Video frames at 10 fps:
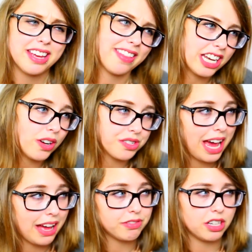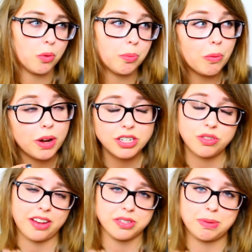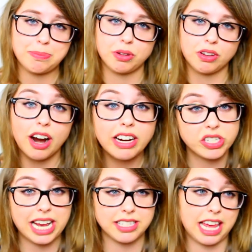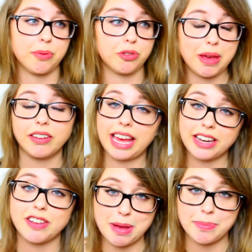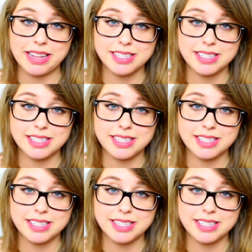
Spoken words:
Then you also have, about 1 in 2,000 people are intersex. They have both male and female bits.